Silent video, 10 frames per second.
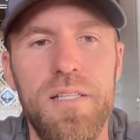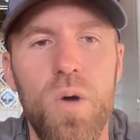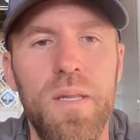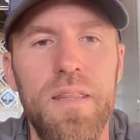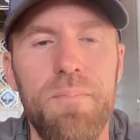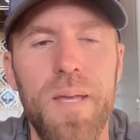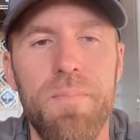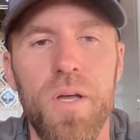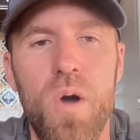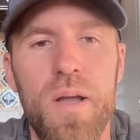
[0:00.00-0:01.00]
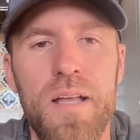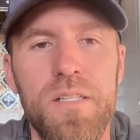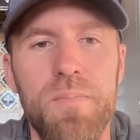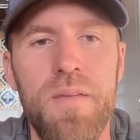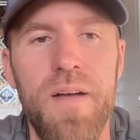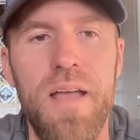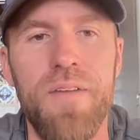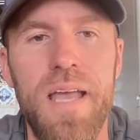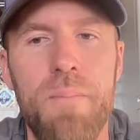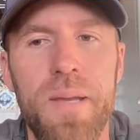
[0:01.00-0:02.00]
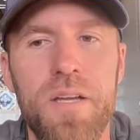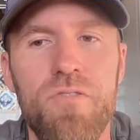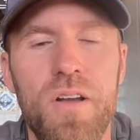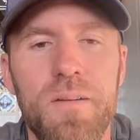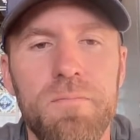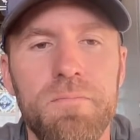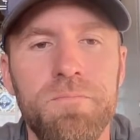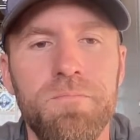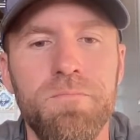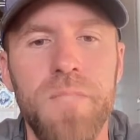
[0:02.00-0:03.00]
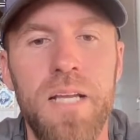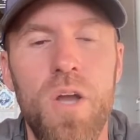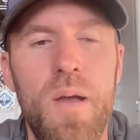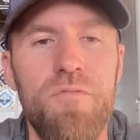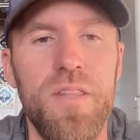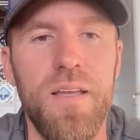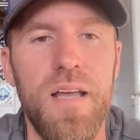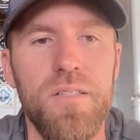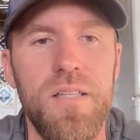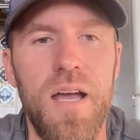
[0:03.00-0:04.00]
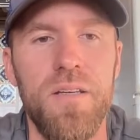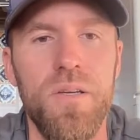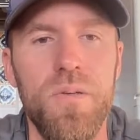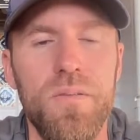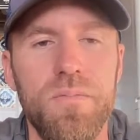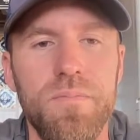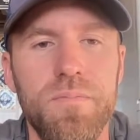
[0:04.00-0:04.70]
the only thing people go against me if I ever get a pick wrong. They ignore everything else that I do.